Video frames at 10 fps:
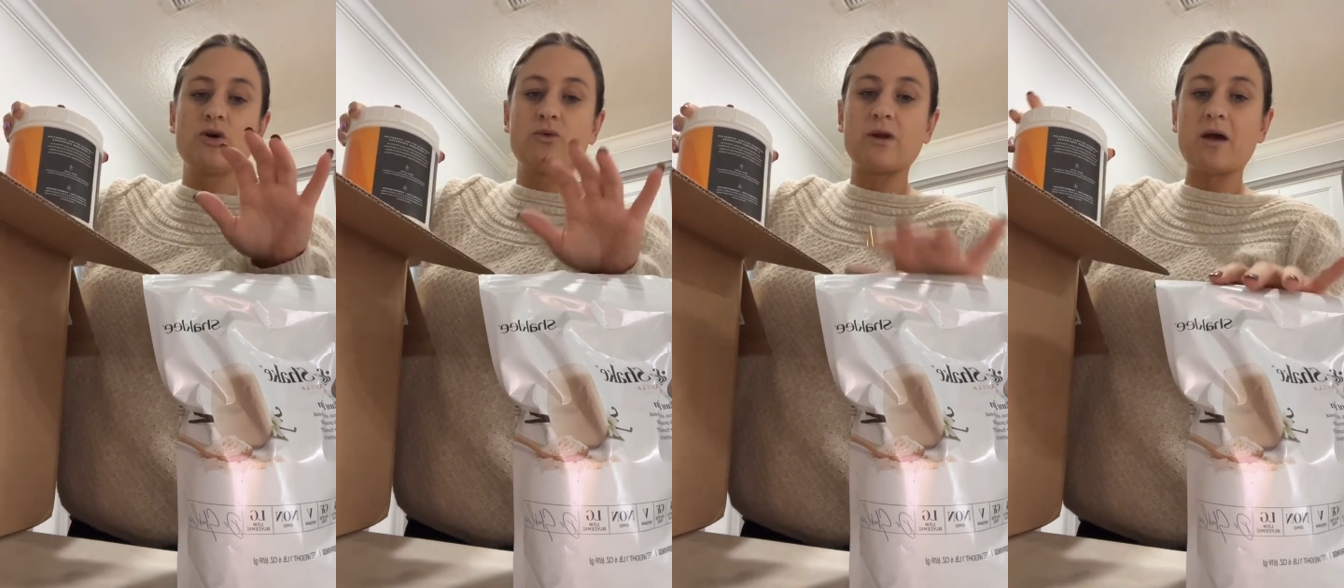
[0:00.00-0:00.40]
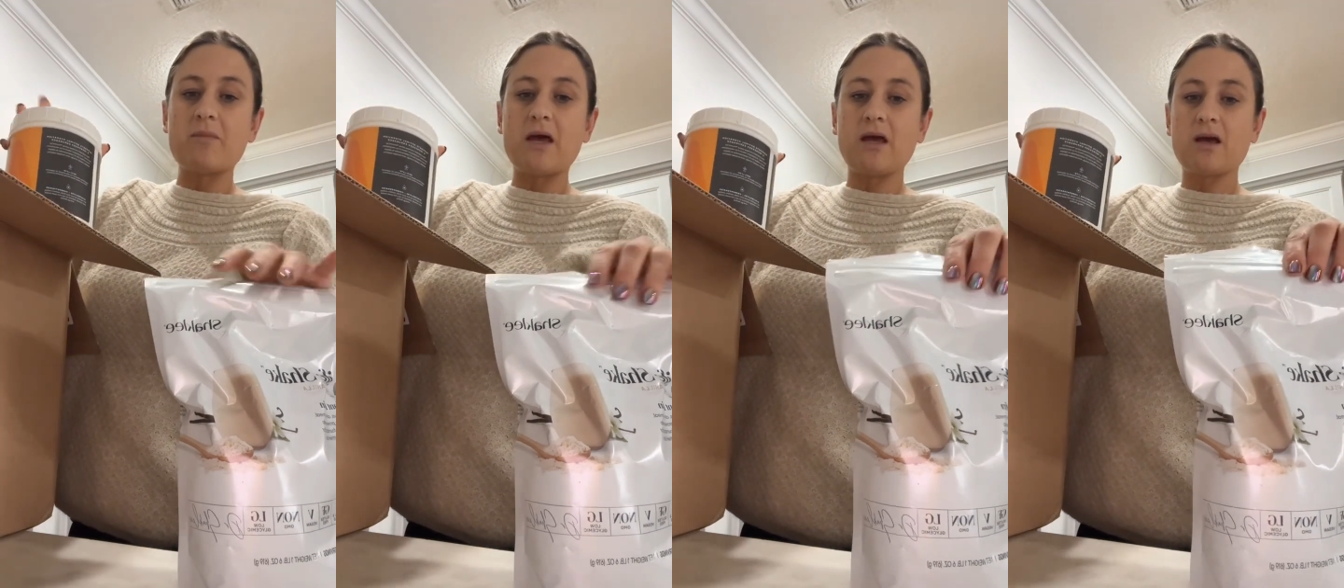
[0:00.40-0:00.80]
when I
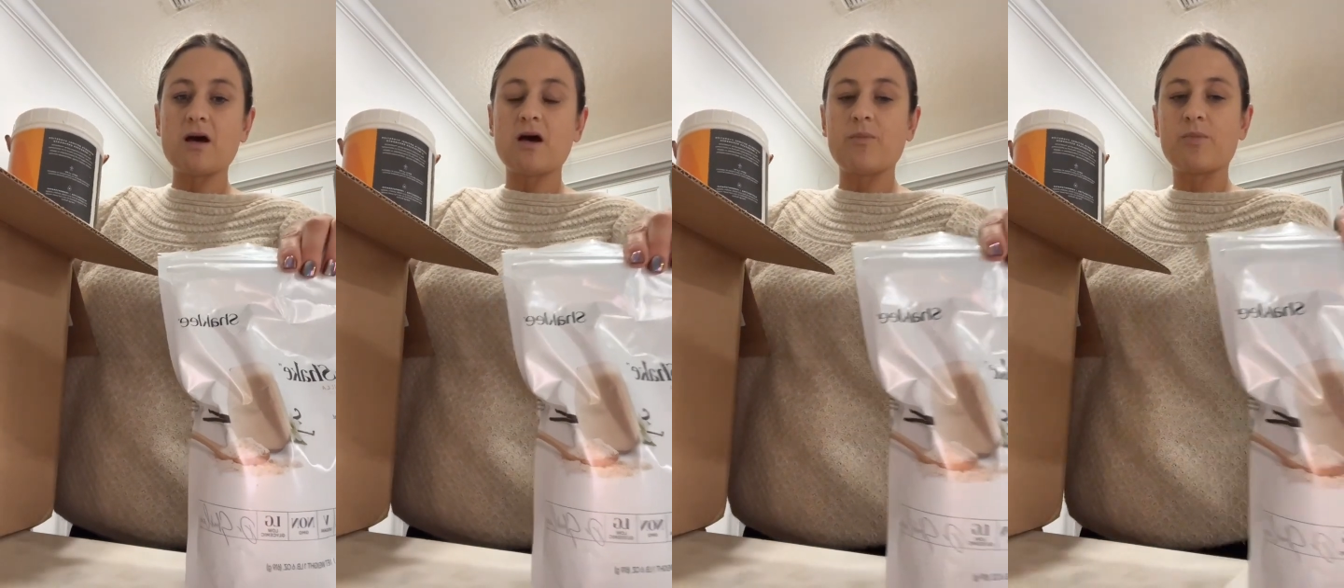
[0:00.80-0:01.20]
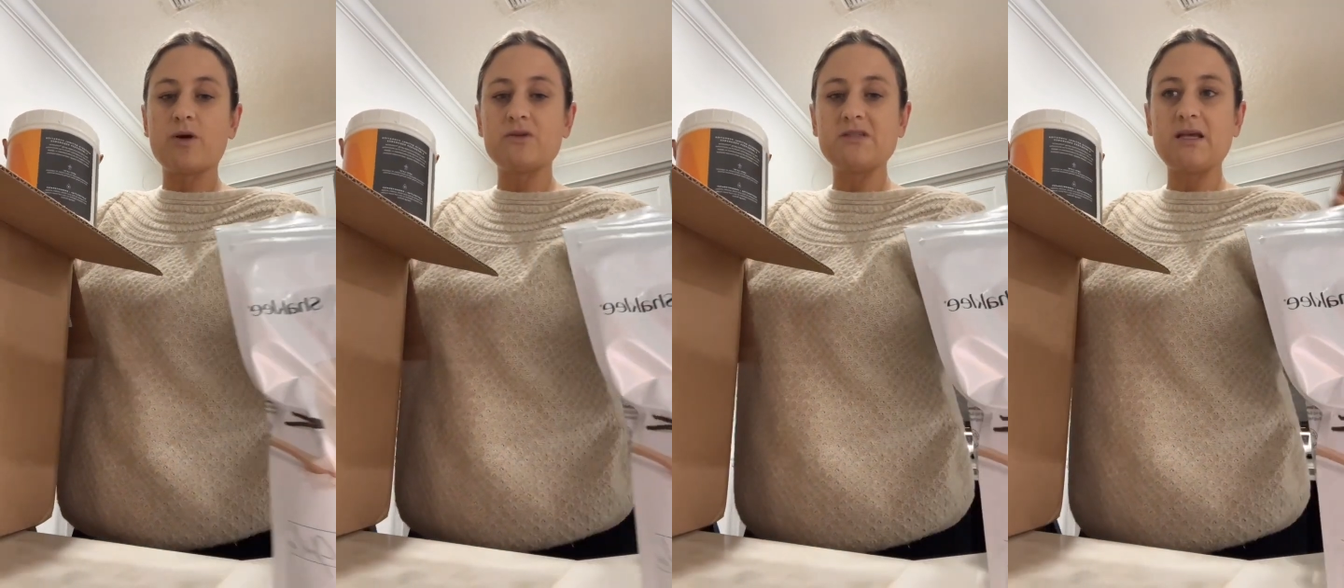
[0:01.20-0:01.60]
make
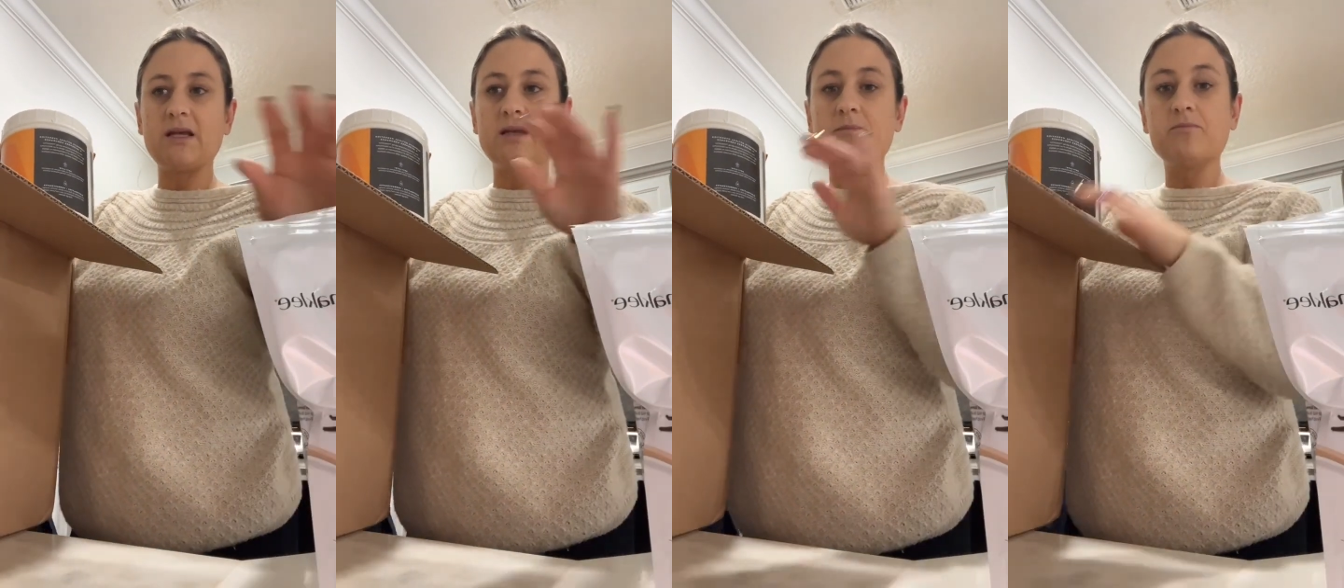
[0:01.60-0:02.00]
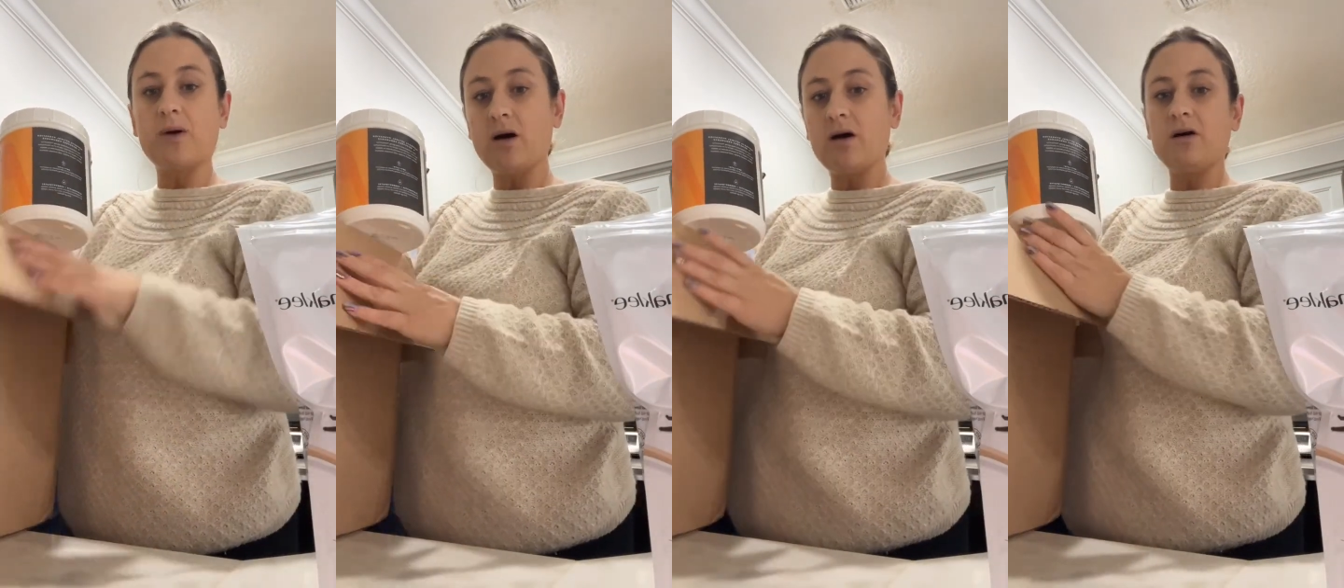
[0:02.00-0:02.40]
protein
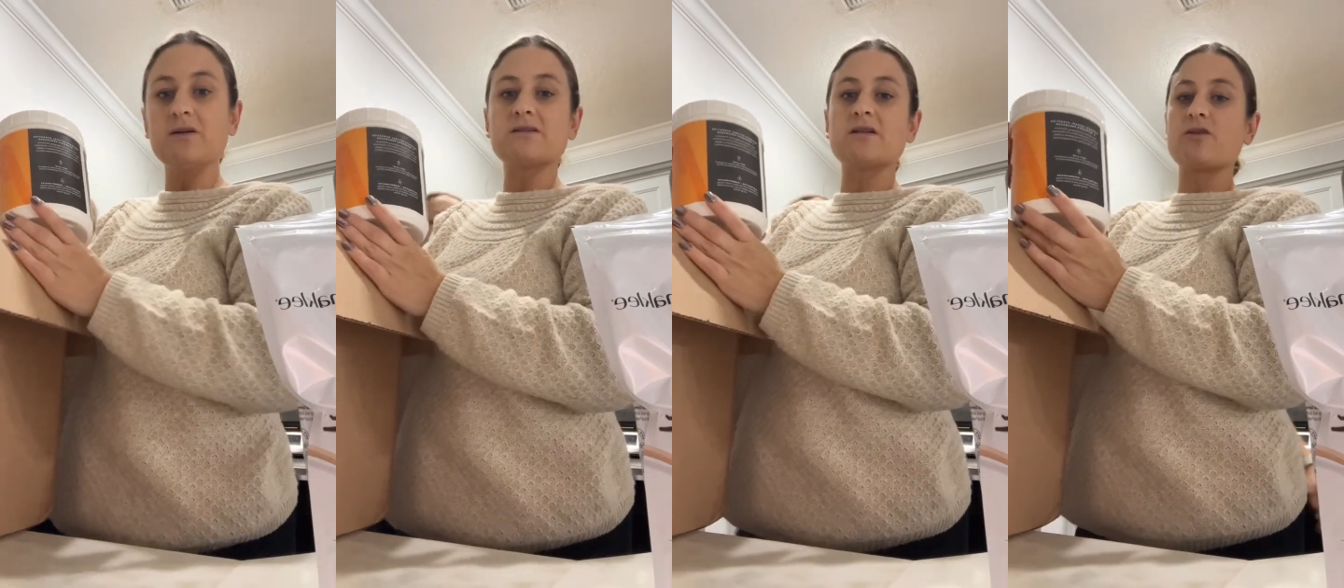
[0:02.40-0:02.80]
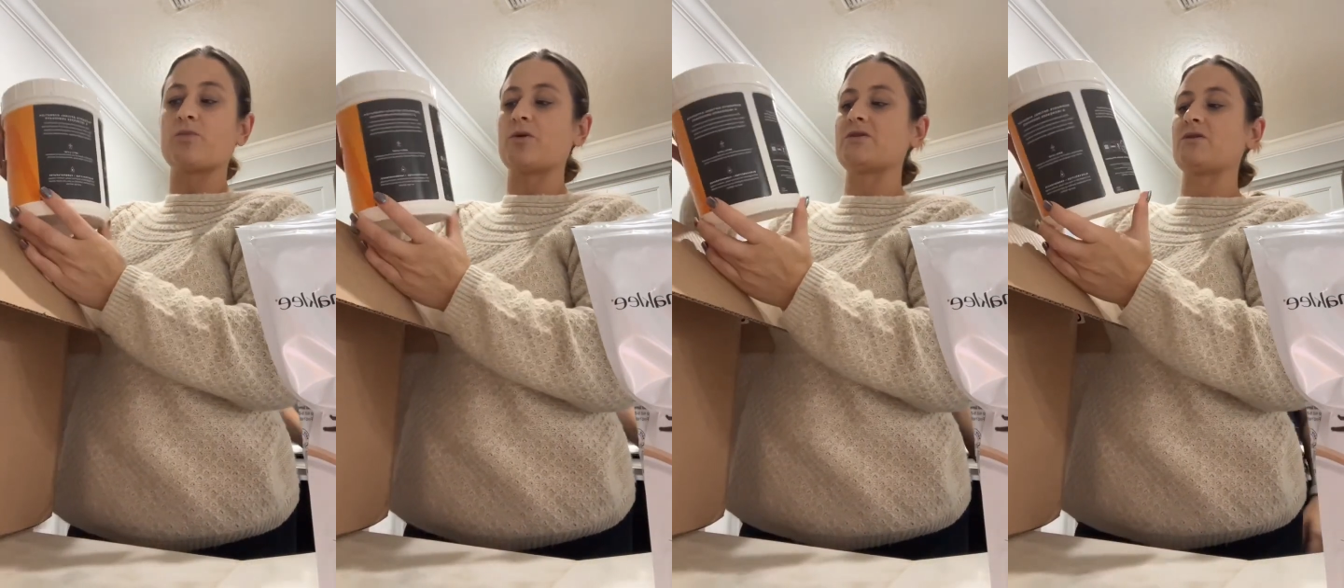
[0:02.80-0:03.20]
balls and other
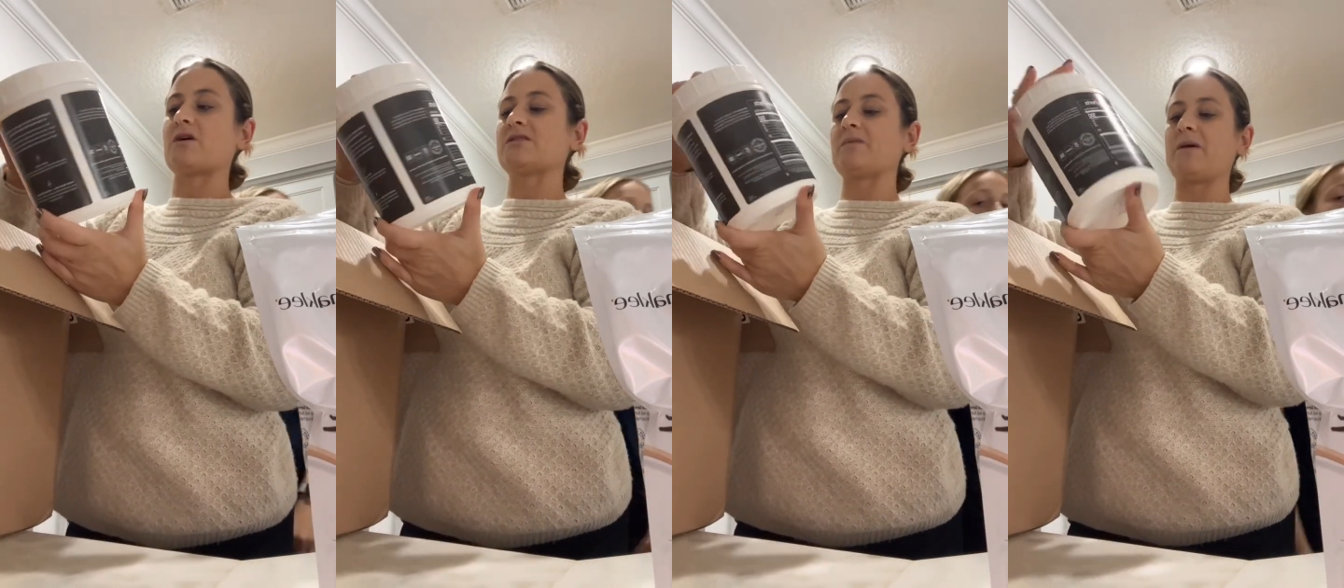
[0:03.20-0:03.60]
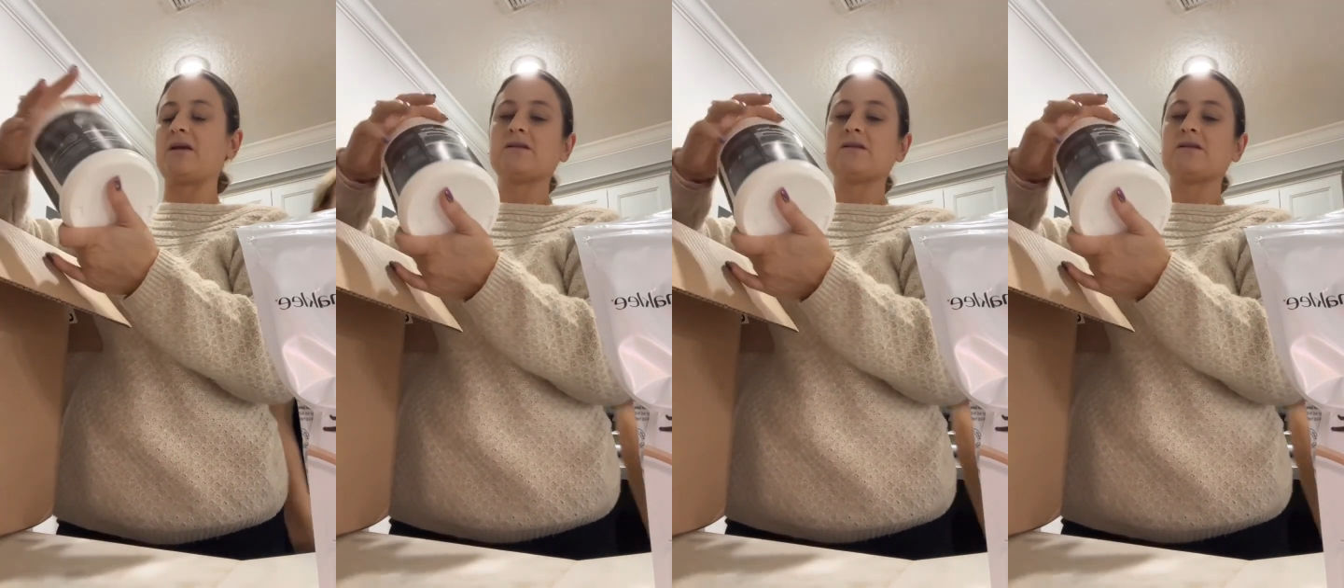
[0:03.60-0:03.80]
protein recipes.